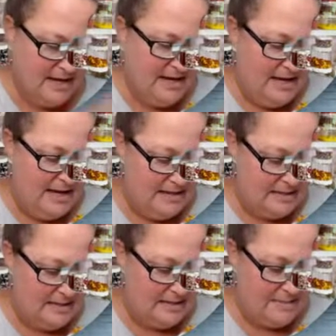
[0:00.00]

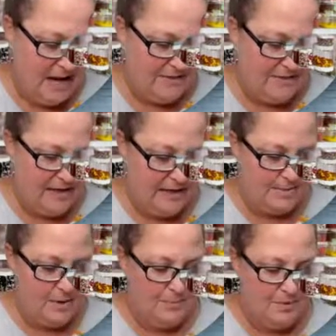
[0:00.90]
is my thing. I'm
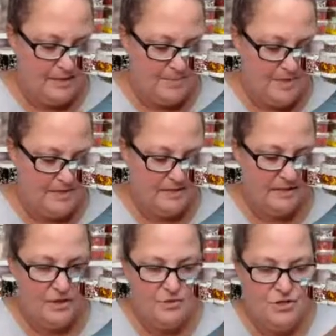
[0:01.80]
going to pull some of the
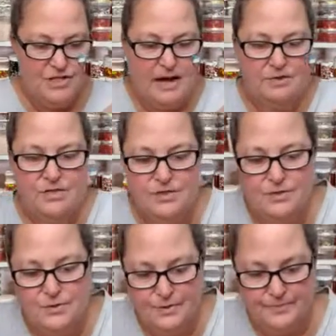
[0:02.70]
Zenlogy out
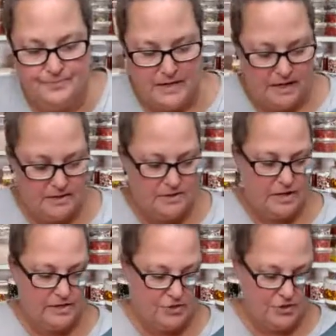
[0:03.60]
too, and so
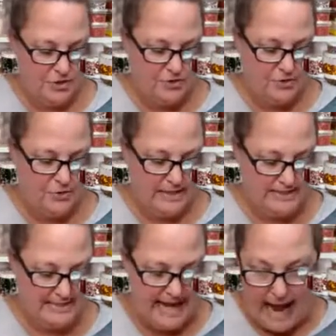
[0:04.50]
I can show you
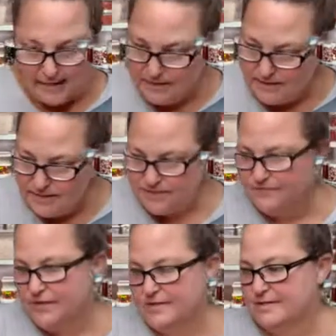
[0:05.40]
exactly the
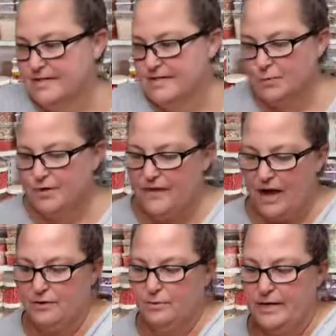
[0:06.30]
difference since we're
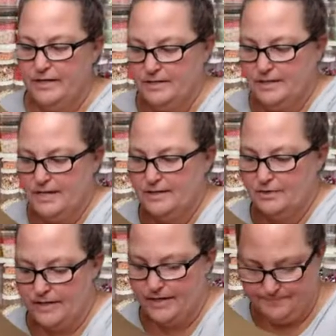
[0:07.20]
evaluating tonight,
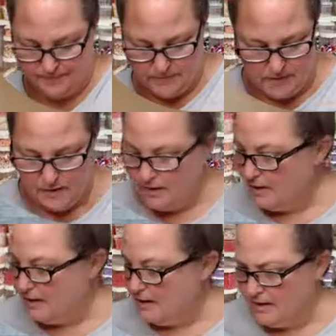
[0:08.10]
okay?
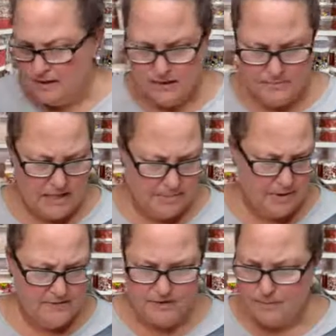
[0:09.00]
Did I
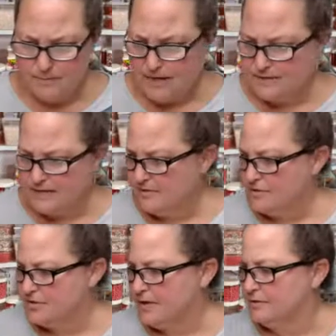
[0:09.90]
put everything back together
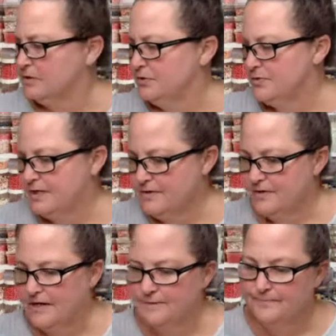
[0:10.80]
so I don't lose anything?